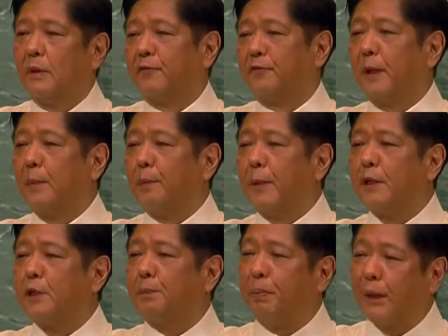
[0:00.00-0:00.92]
The
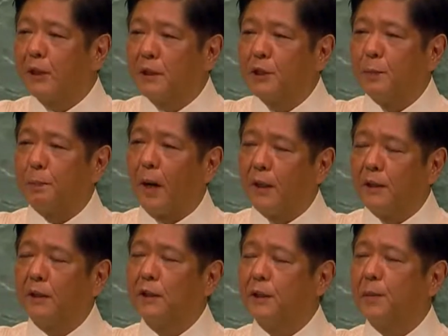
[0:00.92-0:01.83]
Philippines builds
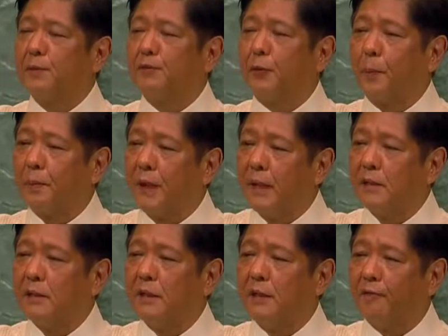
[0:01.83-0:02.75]
partnerships for
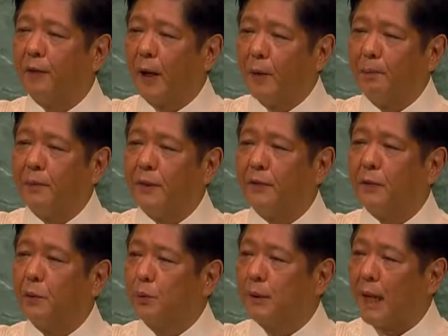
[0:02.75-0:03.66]
peace and development
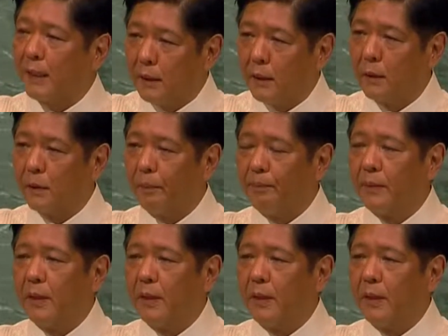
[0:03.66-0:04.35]
through dialogue,